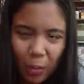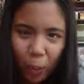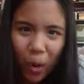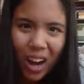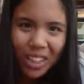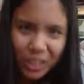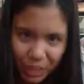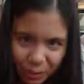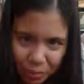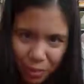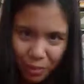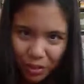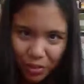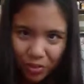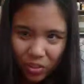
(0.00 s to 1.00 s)
watched the
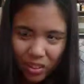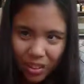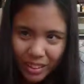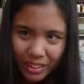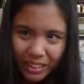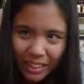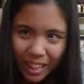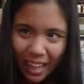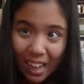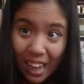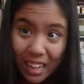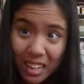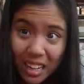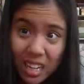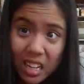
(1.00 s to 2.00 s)
movie first,
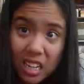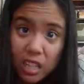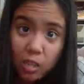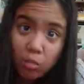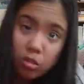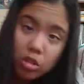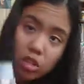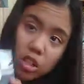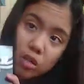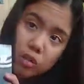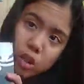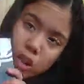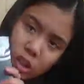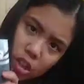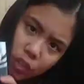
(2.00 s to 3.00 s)
and instead of
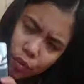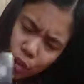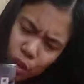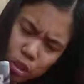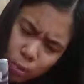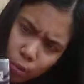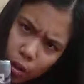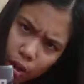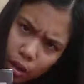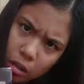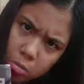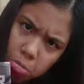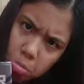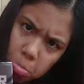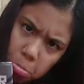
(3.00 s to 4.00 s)
reading the first book,
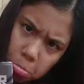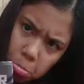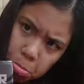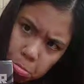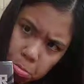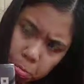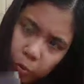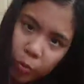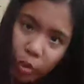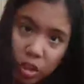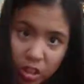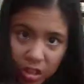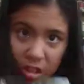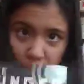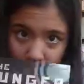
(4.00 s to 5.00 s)
mm, it
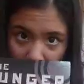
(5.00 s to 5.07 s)
doesn't